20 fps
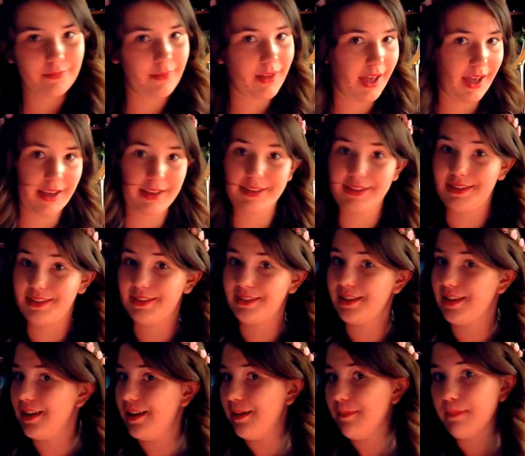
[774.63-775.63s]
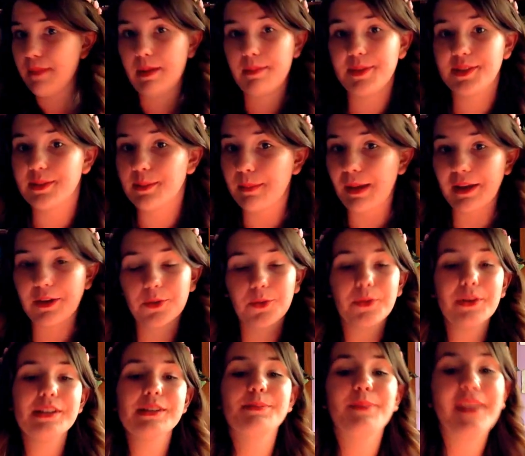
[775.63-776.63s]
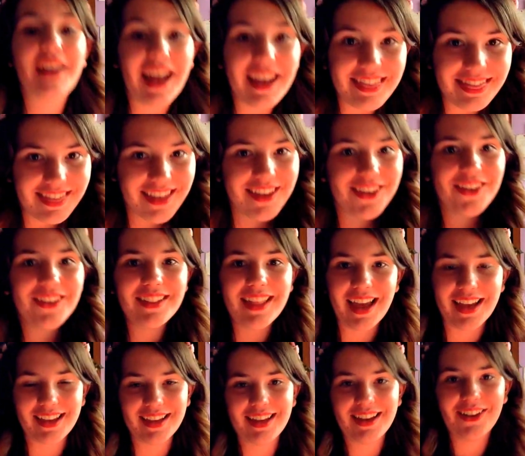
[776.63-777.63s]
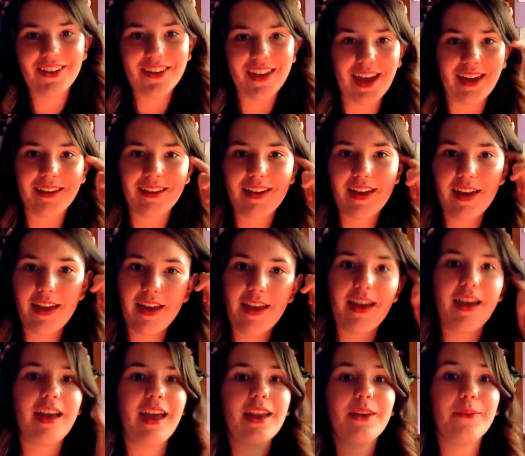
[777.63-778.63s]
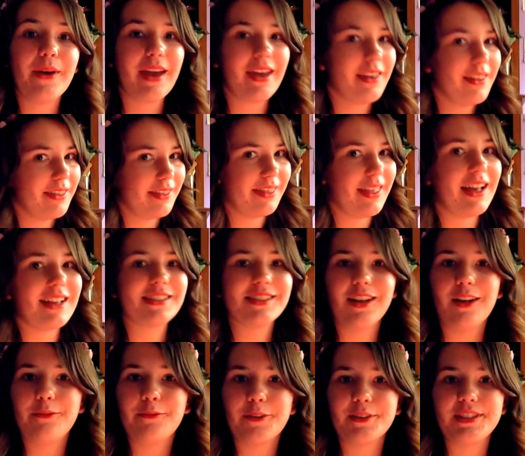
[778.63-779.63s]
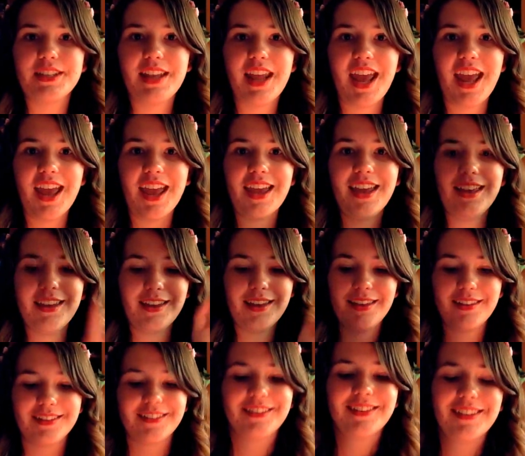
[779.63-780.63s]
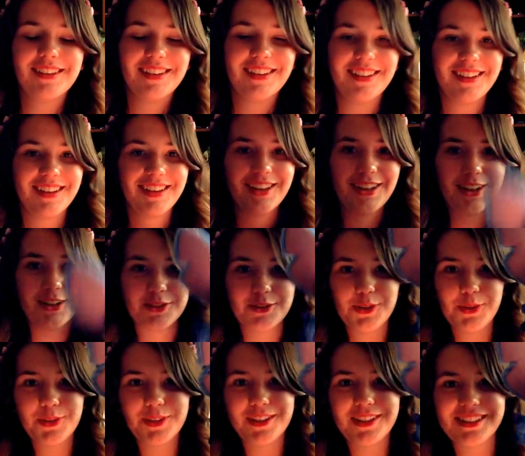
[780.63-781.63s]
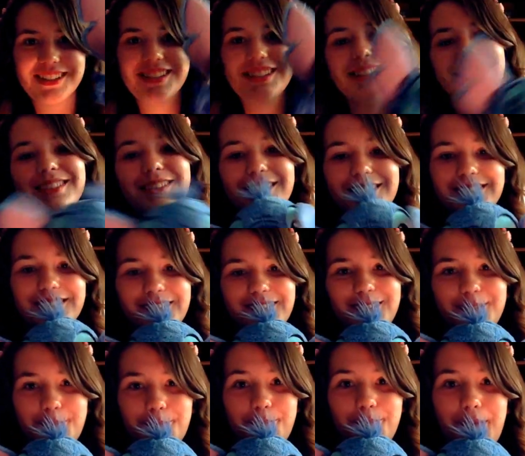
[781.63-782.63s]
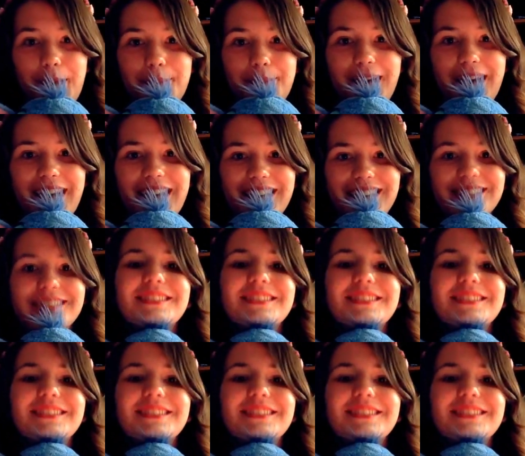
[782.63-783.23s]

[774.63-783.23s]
as maybe some of my newer ones, but I think you'll like it. Okay. Anyway, that's all for today. Toodles! Bye-bye.